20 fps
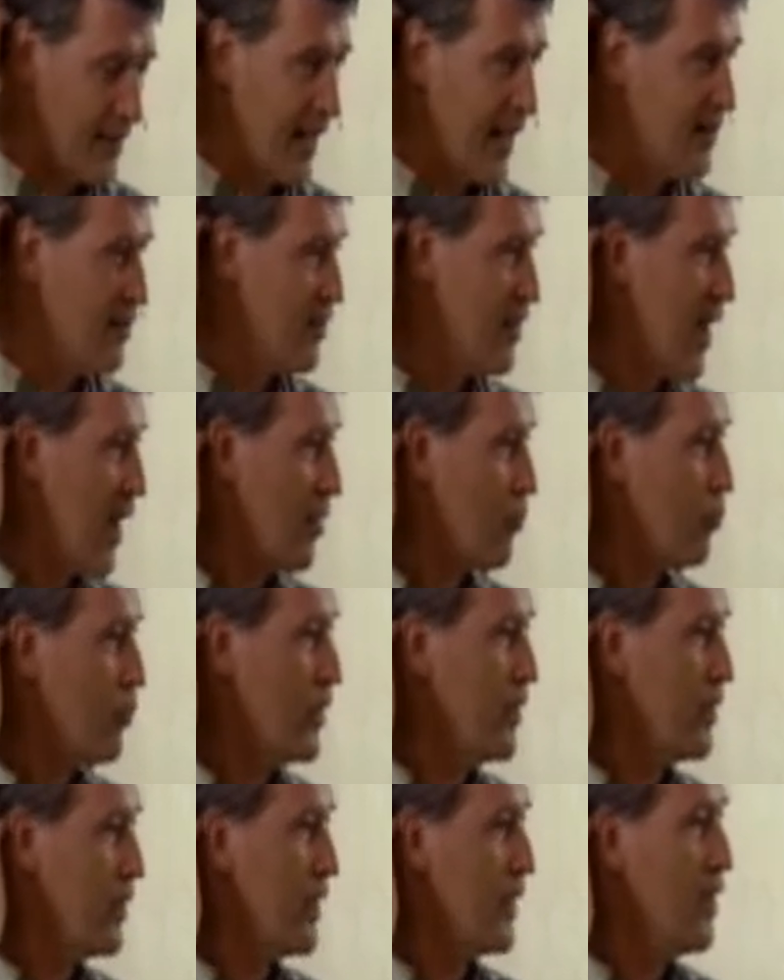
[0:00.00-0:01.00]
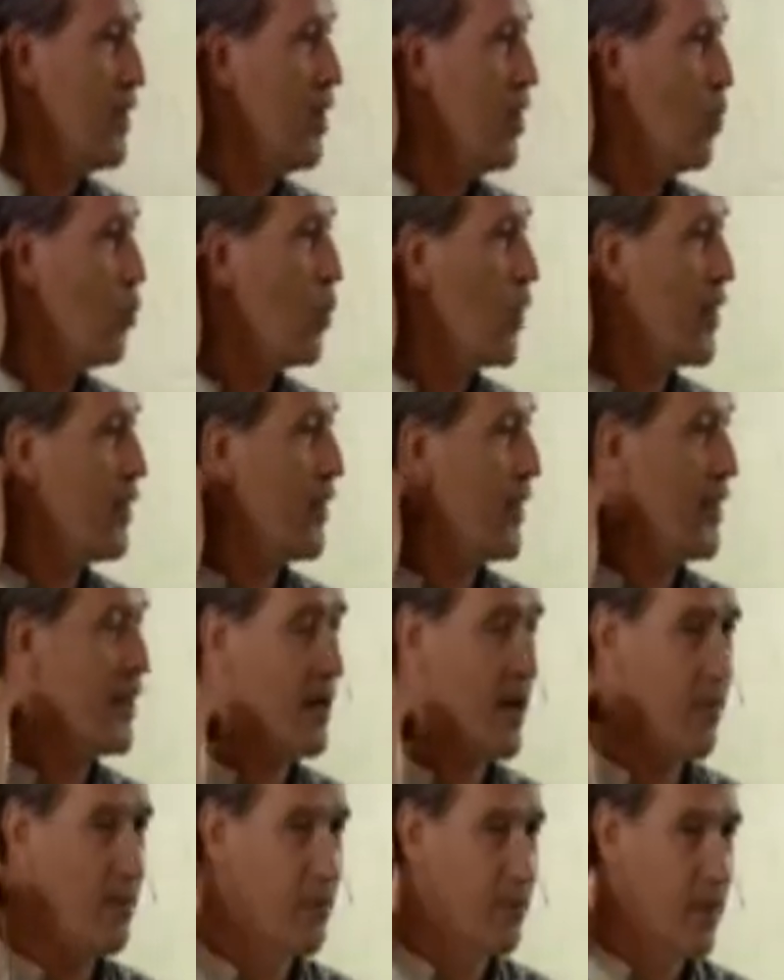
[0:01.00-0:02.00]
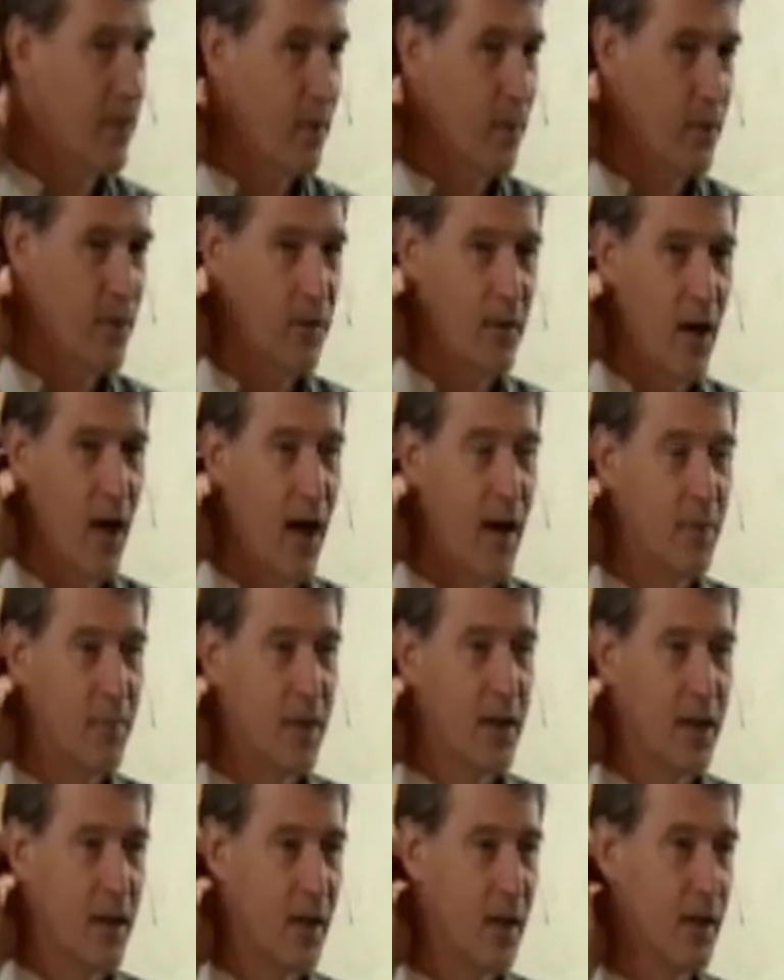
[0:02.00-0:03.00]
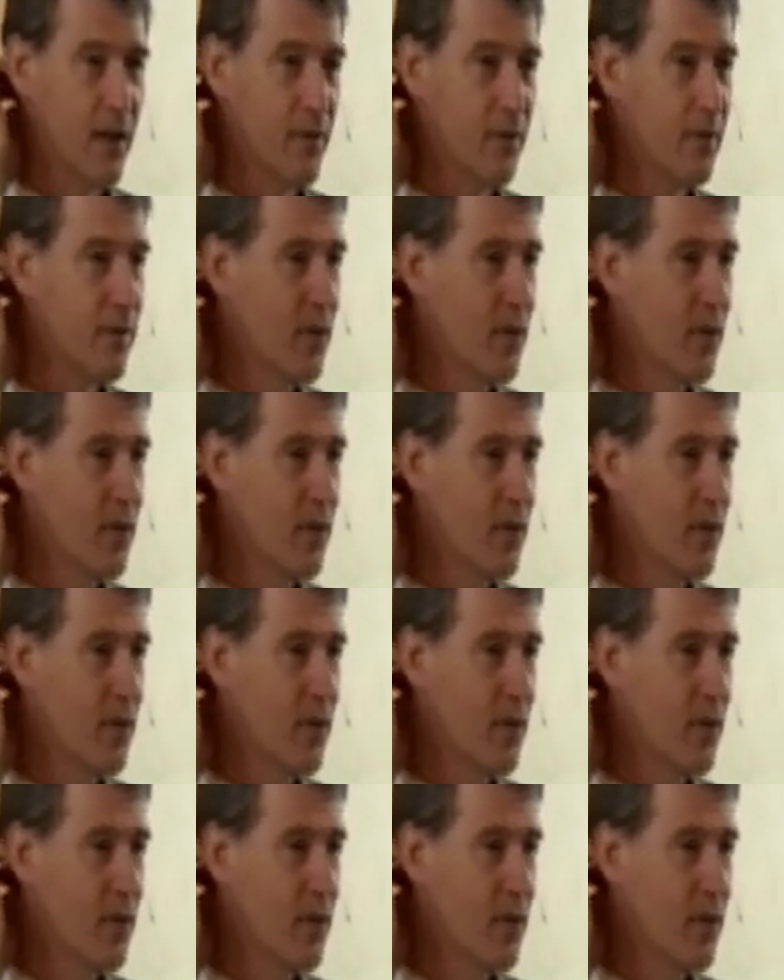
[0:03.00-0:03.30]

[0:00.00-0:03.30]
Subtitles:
That's not really where they come from. It's not because